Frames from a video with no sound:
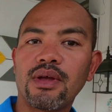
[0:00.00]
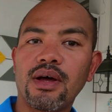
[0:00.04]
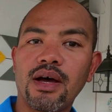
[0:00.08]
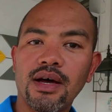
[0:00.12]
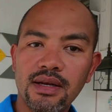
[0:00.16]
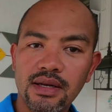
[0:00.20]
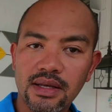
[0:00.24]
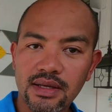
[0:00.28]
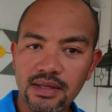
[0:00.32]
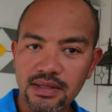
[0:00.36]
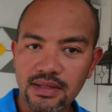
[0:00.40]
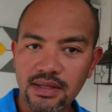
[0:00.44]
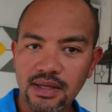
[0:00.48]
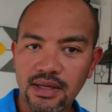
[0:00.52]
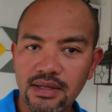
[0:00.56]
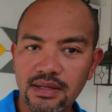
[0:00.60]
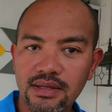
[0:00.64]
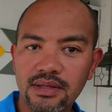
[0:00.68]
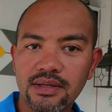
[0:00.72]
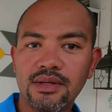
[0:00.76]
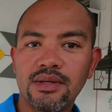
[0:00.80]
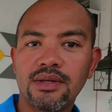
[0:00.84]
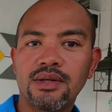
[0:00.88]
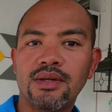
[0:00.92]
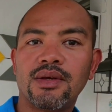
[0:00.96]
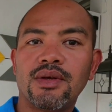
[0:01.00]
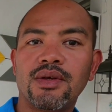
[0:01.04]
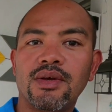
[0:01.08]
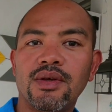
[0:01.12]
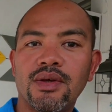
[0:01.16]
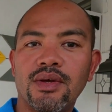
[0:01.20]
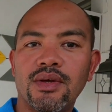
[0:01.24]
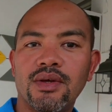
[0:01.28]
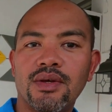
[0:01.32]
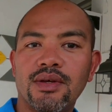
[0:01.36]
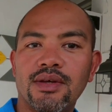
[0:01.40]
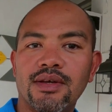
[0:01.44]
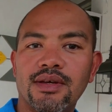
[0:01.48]
to understand,
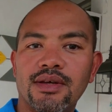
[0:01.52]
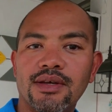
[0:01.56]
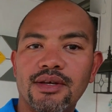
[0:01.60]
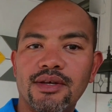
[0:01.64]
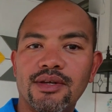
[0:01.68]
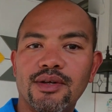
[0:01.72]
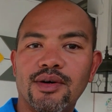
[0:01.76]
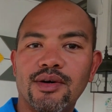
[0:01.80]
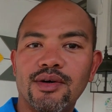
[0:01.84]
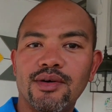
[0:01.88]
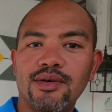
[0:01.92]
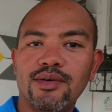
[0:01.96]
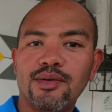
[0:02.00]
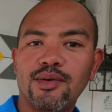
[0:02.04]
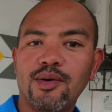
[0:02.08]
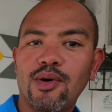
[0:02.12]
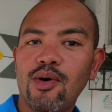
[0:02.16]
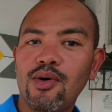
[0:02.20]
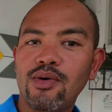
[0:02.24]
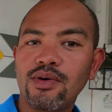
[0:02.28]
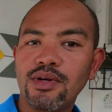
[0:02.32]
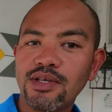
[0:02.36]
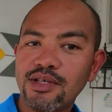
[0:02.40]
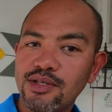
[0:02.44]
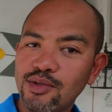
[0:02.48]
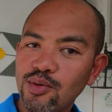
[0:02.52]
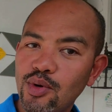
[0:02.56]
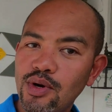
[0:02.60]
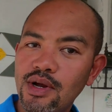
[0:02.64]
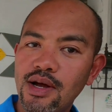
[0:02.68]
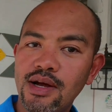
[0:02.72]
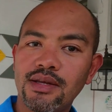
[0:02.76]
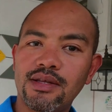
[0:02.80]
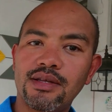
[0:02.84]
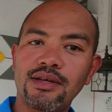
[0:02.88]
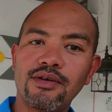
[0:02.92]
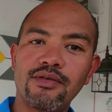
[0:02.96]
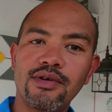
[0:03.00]
you know, how the
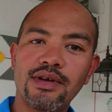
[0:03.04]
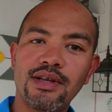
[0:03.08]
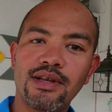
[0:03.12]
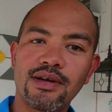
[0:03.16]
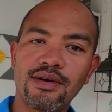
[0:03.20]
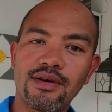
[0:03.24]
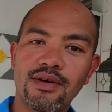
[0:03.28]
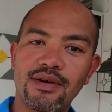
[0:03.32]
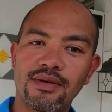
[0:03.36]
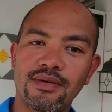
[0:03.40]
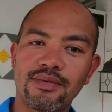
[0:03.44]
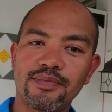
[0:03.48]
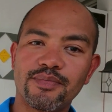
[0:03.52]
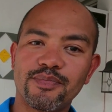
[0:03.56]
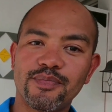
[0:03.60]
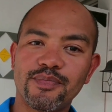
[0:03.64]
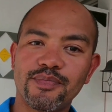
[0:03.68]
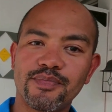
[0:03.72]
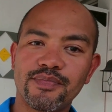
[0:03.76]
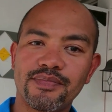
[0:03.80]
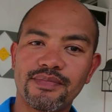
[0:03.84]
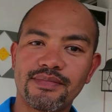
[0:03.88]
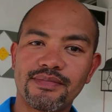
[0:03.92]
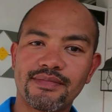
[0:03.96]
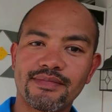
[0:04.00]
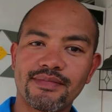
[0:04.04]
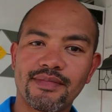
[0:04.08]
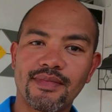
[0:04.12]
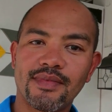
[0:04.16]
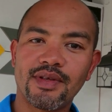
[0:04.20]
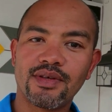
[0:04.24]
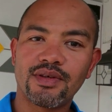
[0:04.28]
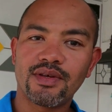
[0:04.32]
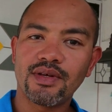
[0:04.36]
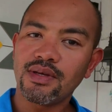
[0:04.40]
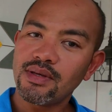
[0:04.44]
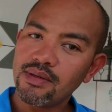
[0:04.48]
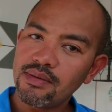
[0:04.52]
solar thing really go.
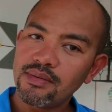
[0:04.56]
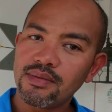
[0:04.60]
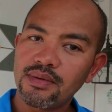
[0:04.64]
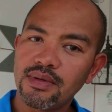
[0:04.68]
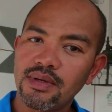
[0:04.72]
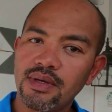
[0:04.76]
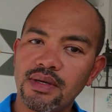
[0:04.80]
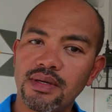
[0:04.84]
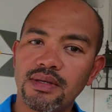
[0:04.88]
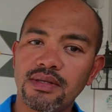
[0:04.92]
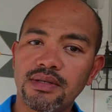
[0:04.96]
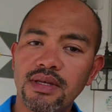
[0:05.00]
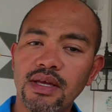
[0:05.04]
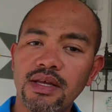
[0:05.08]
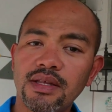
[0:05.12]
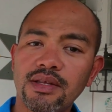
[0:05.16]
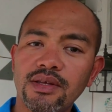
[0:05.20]
So stay